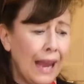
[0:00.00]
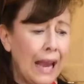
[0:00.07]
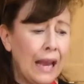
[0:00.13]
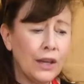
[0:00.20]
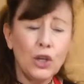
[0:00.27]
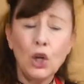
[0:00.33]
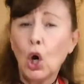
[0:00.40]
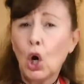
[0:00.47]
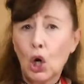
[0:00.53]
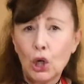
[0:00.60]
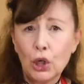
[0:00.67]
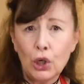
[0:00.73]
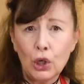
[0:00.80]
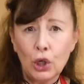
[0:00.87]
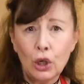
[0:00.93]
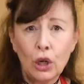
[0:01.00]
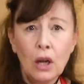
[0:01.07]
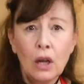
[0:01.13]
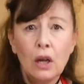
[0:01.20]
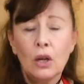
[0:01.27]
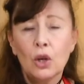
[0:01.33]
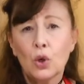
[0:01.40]
and harder
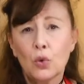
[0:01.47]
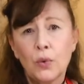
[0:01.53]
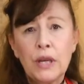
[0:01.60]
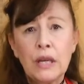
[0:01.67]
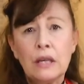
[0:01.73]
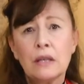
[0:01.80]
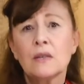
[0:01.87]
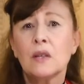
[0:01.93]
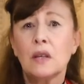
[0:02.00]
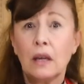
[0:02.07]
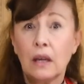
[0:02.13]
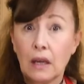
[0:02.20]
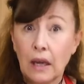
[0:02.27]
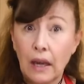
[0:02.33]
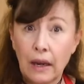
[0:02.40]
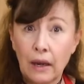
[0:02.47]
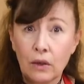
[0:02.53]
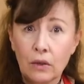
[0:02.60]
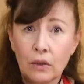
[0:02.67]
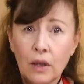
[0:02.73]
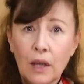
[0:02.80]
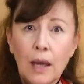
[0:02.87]
greens like
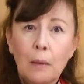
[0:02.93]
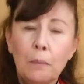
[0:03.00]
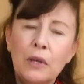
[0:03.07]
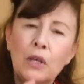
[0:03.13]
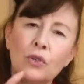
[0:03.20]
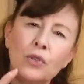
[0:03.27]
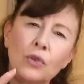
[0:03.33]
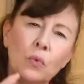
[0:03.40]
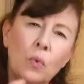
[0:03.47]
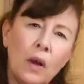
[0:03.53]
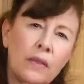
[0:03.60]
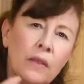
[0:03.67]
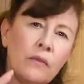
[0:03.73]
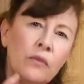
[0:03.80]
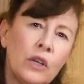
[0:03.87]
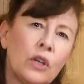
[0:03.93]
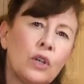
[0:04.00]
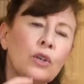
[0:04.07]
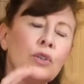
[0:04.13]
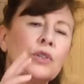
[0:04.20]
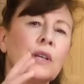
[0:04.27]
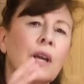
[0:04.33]
kale, because you want the
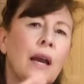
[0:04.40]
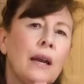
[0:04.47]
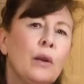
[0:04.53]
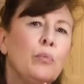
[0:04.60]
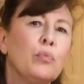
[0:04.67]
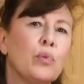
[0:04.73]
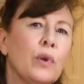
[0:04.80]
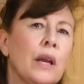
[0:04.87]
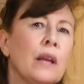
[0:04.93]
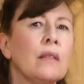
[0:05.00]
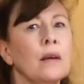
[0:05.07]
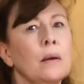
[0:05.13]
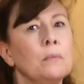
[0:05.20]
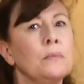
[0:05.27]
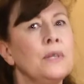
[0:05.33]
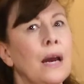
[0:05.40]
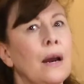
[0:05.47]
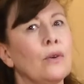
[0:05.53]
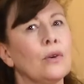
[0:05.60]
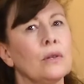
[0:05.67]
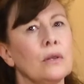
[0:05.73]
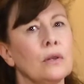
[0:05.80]
vinegars to kind of break them
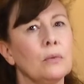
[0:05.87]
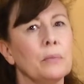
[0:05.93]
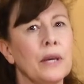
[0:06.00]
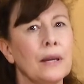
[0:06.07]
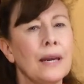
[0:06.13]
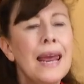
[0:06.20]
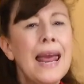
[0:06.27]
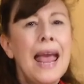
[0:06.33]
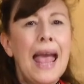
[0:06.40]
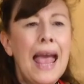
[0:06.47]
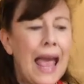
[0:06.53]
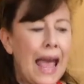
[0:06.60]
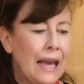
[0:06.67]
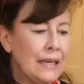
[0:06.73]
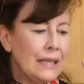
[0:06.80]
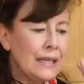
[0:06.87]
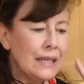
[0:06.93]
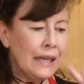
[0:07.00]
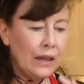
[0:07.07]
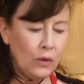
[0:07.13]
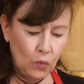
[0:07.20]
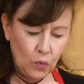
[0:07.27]
down a little bit. And
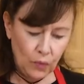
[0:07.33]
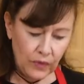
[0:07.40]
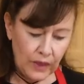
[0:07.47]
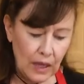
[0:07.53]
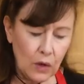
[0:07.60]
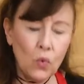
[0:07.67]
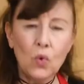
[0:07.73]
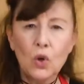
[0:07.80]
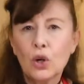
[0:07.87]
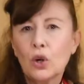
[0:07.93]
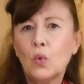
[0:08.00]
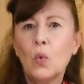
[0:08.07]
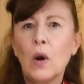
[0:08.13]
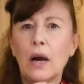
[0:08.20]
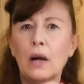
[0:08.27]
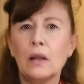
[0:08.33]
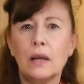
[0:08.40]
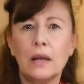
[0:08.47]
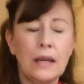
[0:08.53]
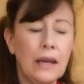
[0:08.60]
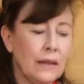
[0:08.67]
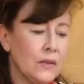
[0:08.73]
they work well
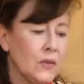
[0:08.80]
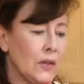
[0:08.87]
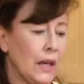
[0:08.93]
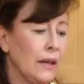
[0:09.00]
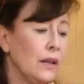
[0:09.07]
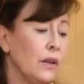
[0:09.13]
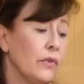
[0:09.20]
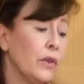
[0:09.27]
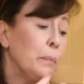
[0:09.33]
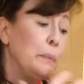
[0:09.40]
against any of the